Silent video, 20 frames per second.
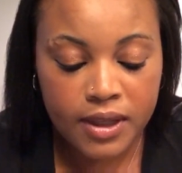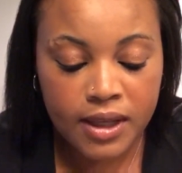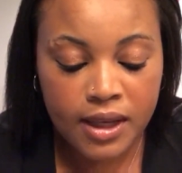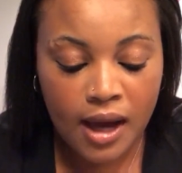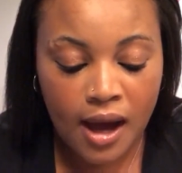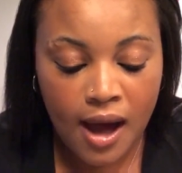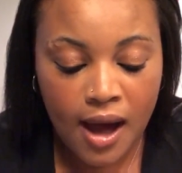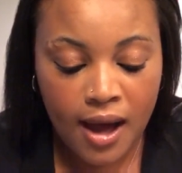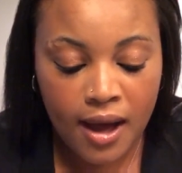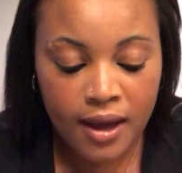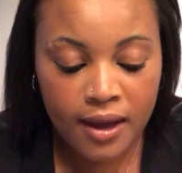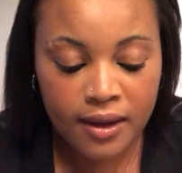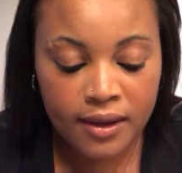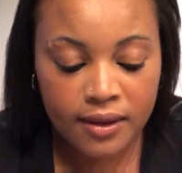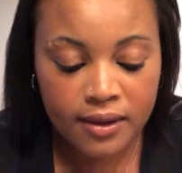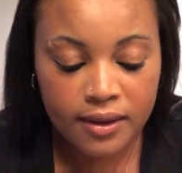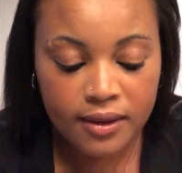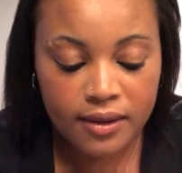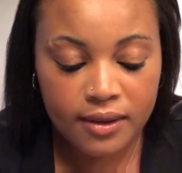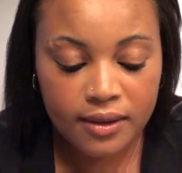
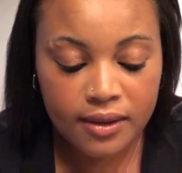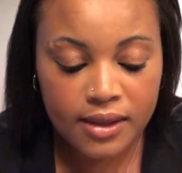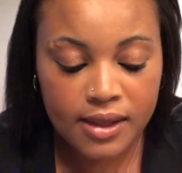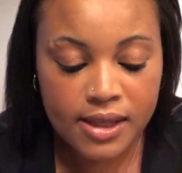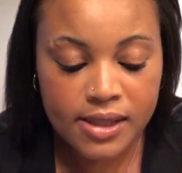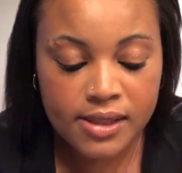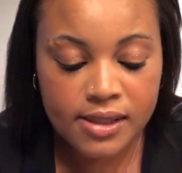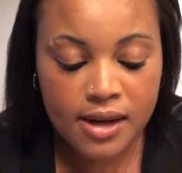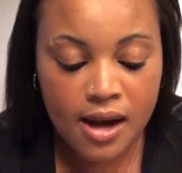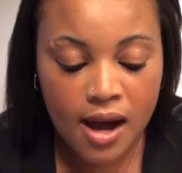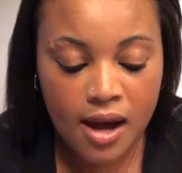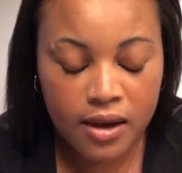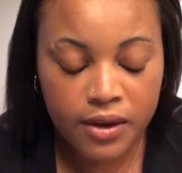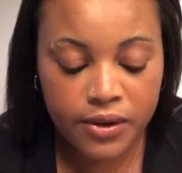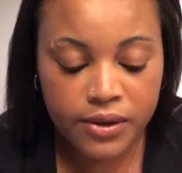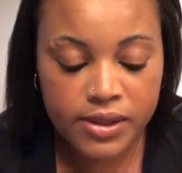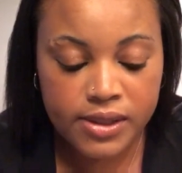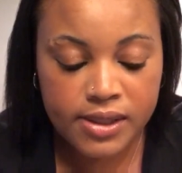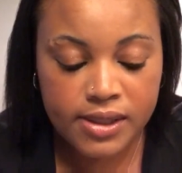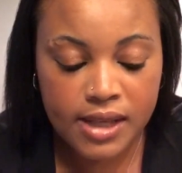God is not
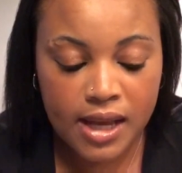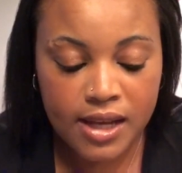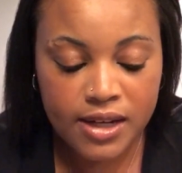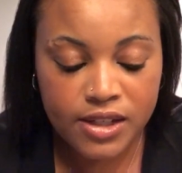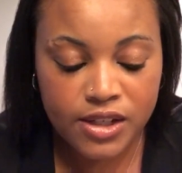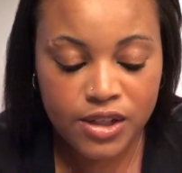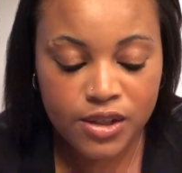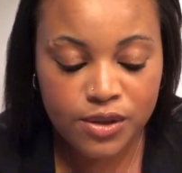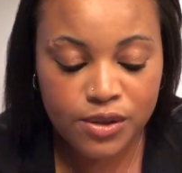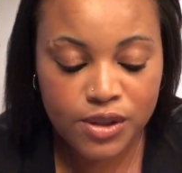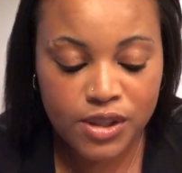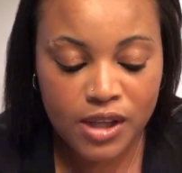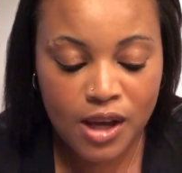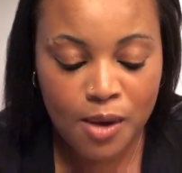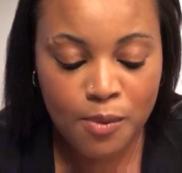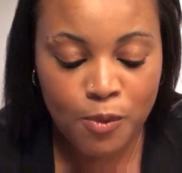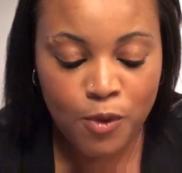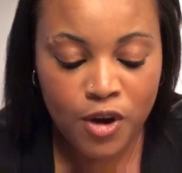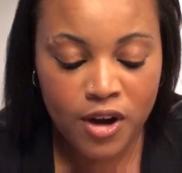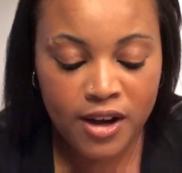going to send you
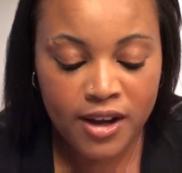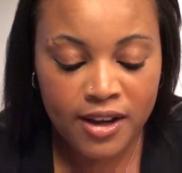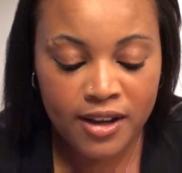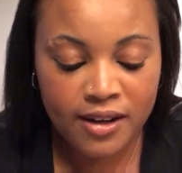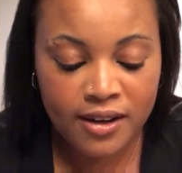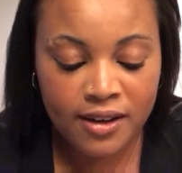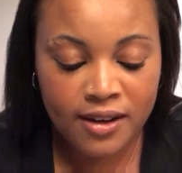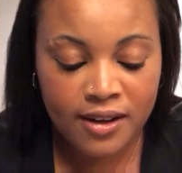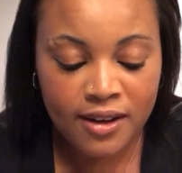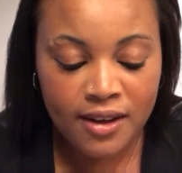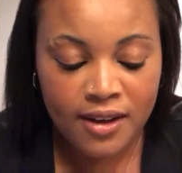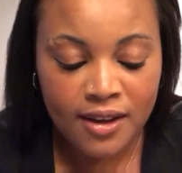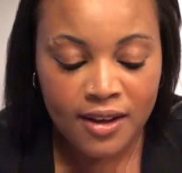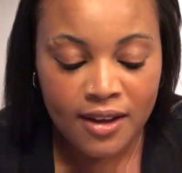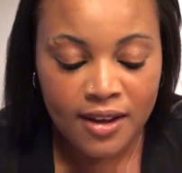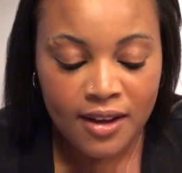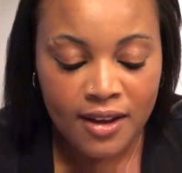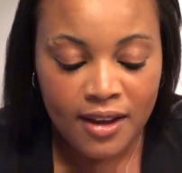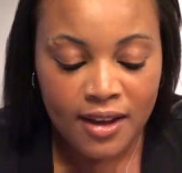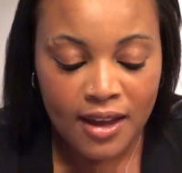someone
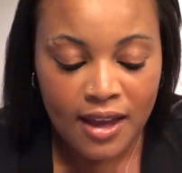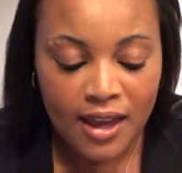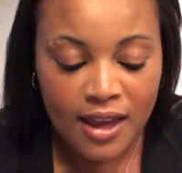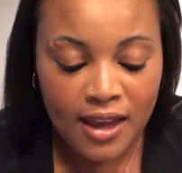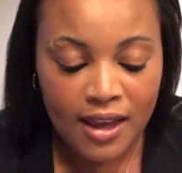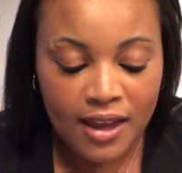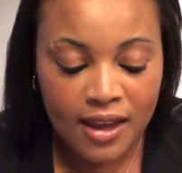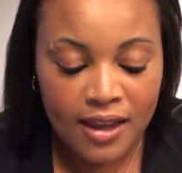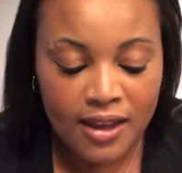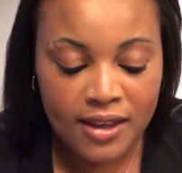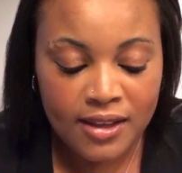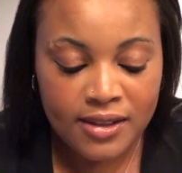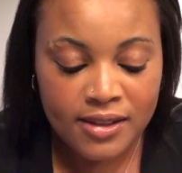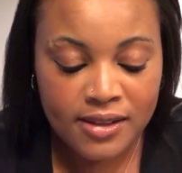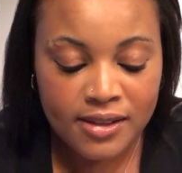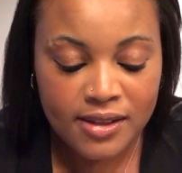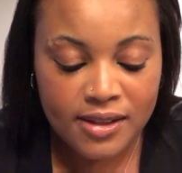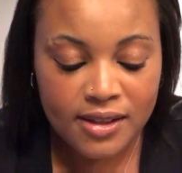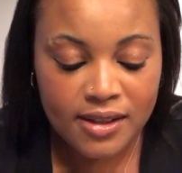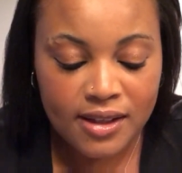
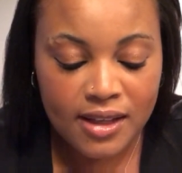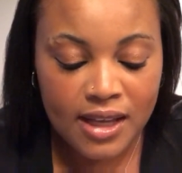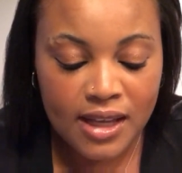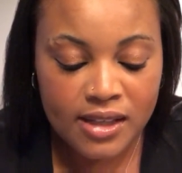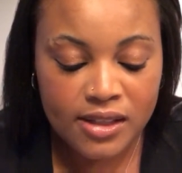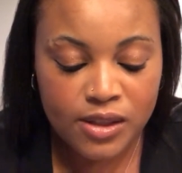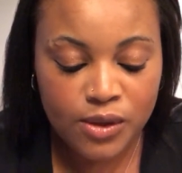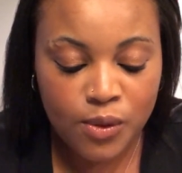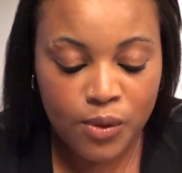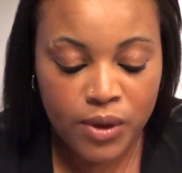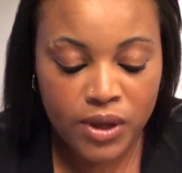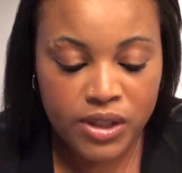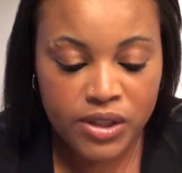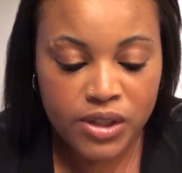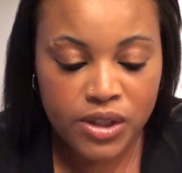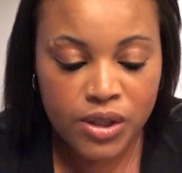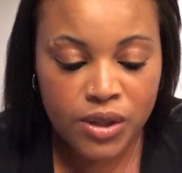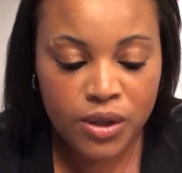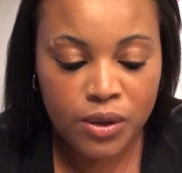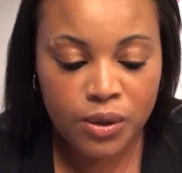and it's going
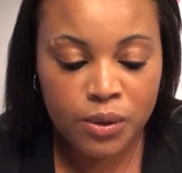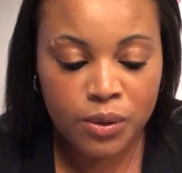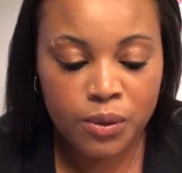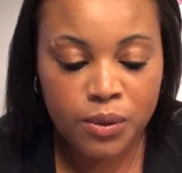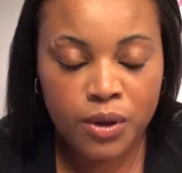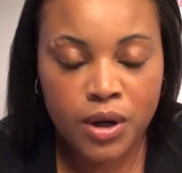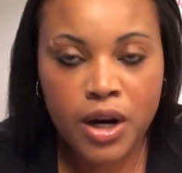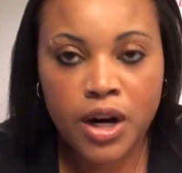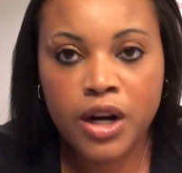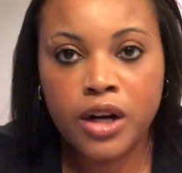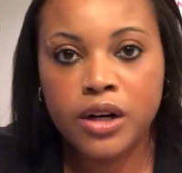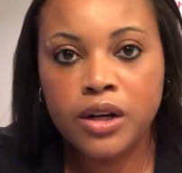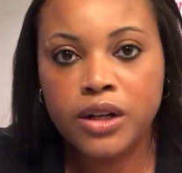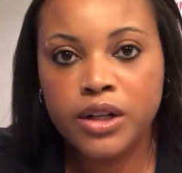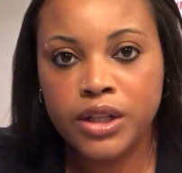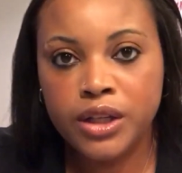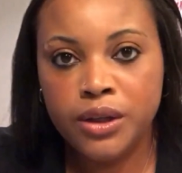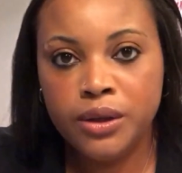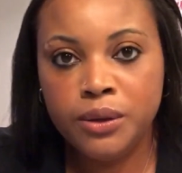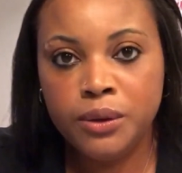to hurt
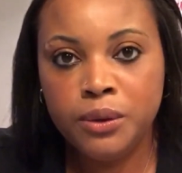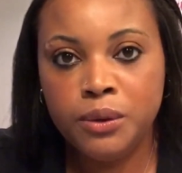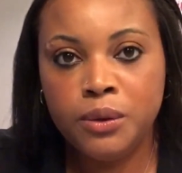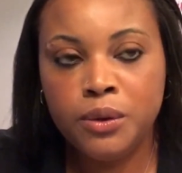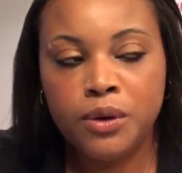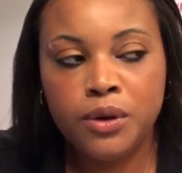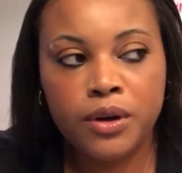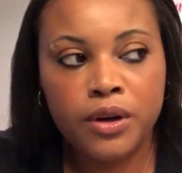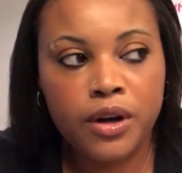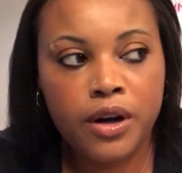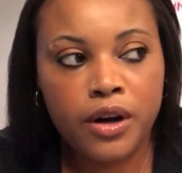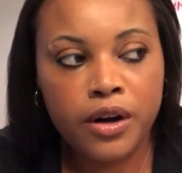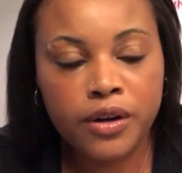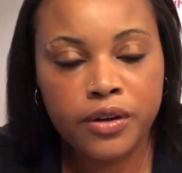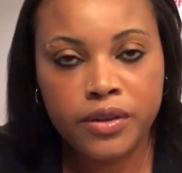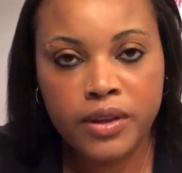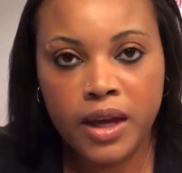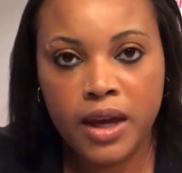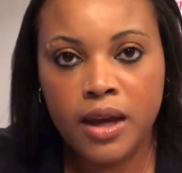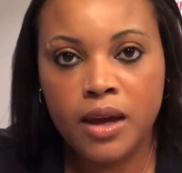you or
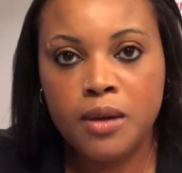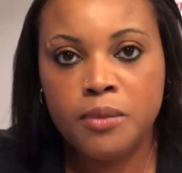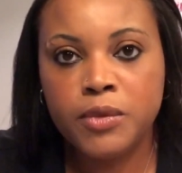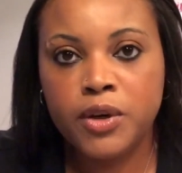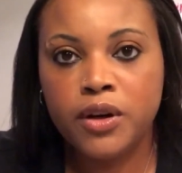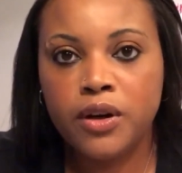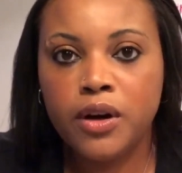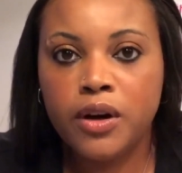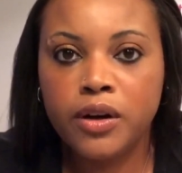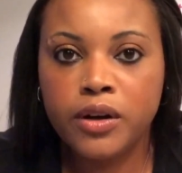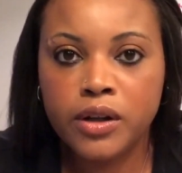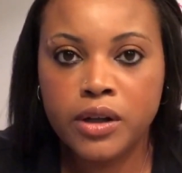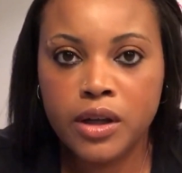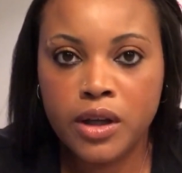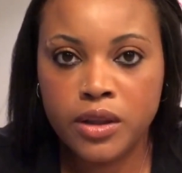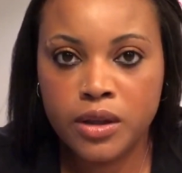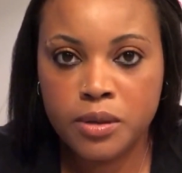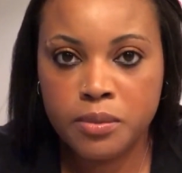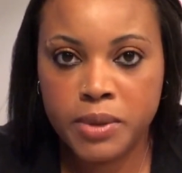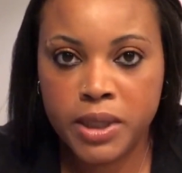hurt them or hurt
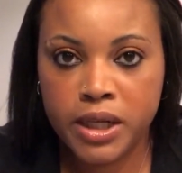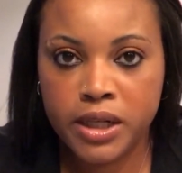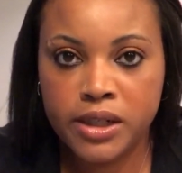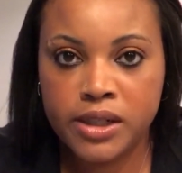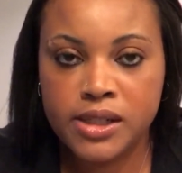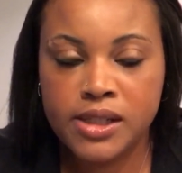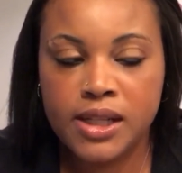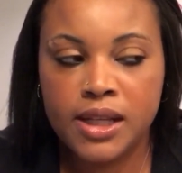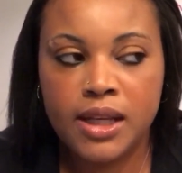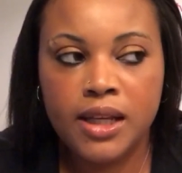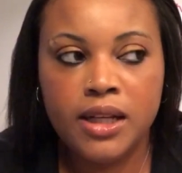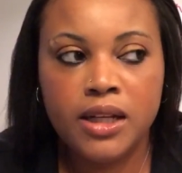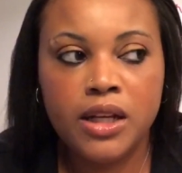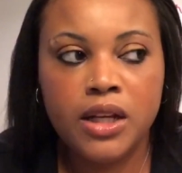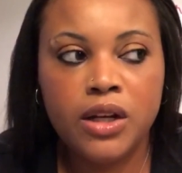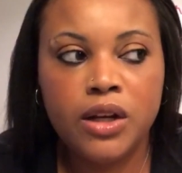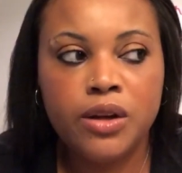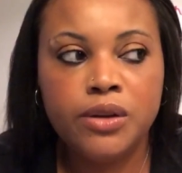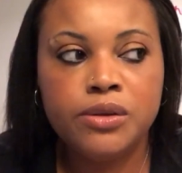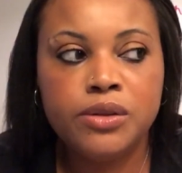another person,
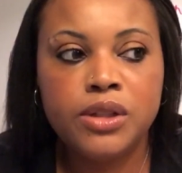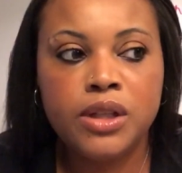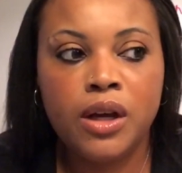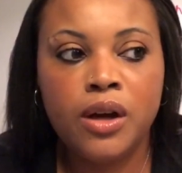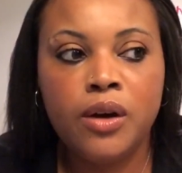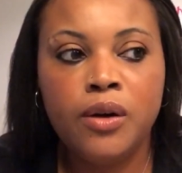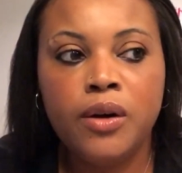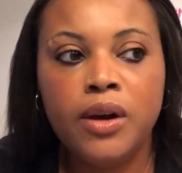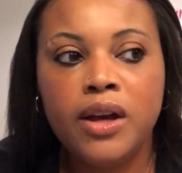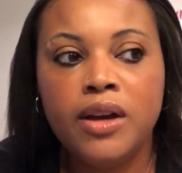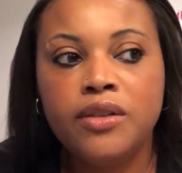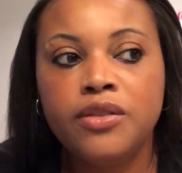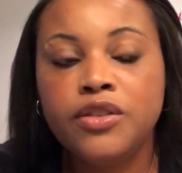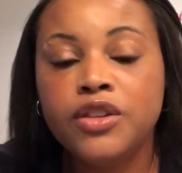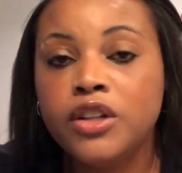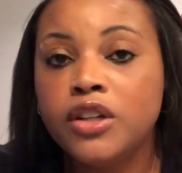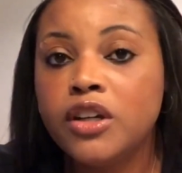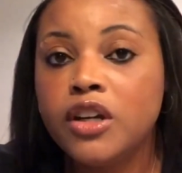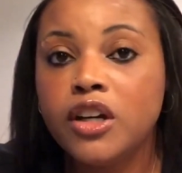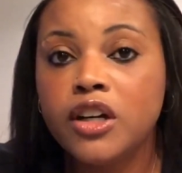so if
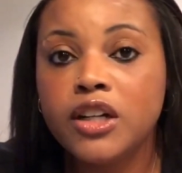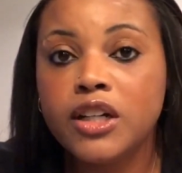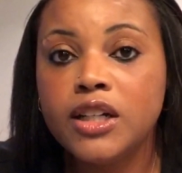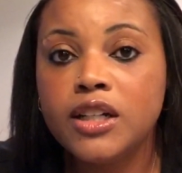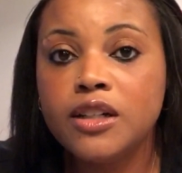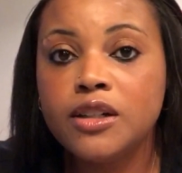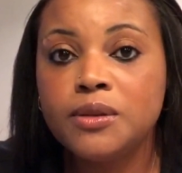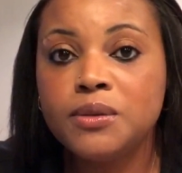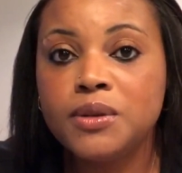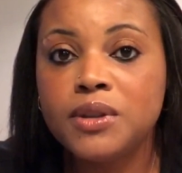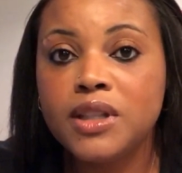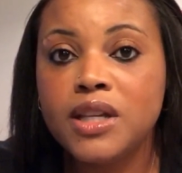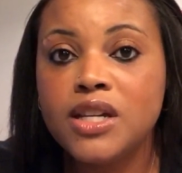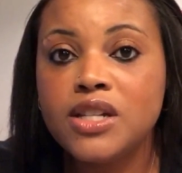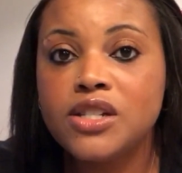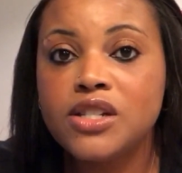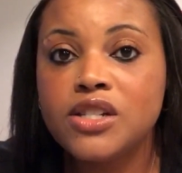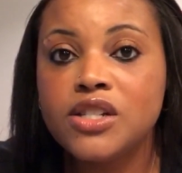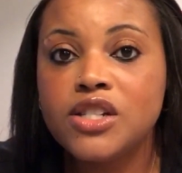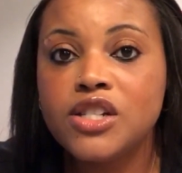you're hurting in a
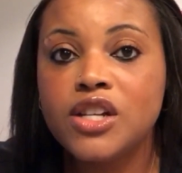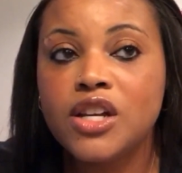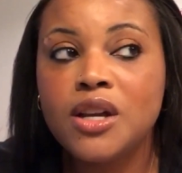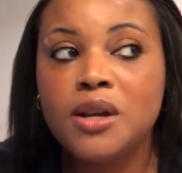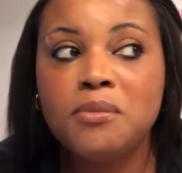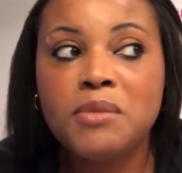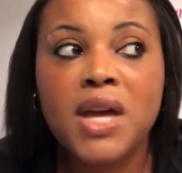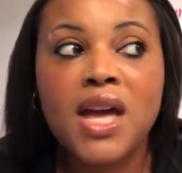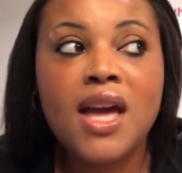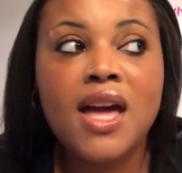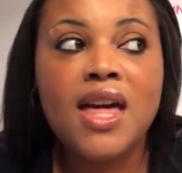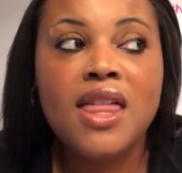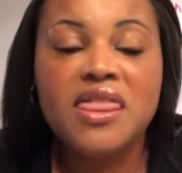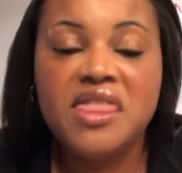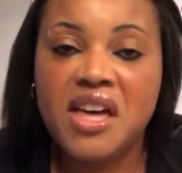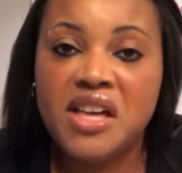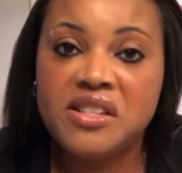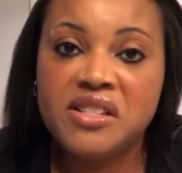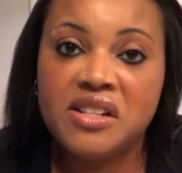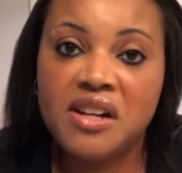relationship,
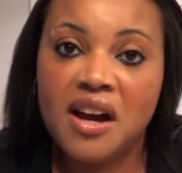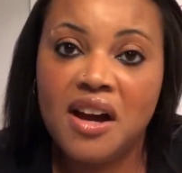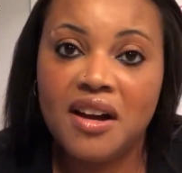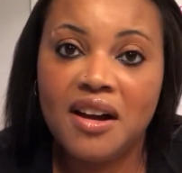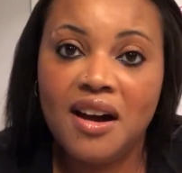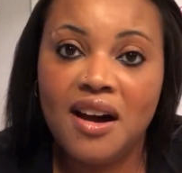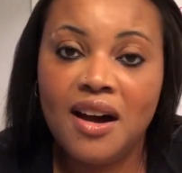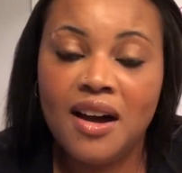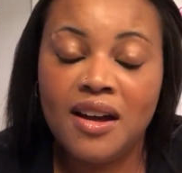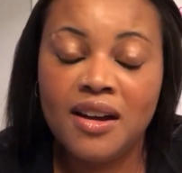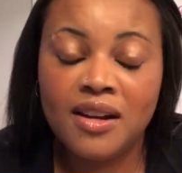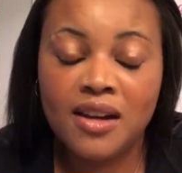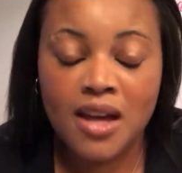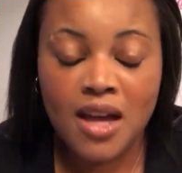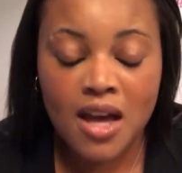that's not God.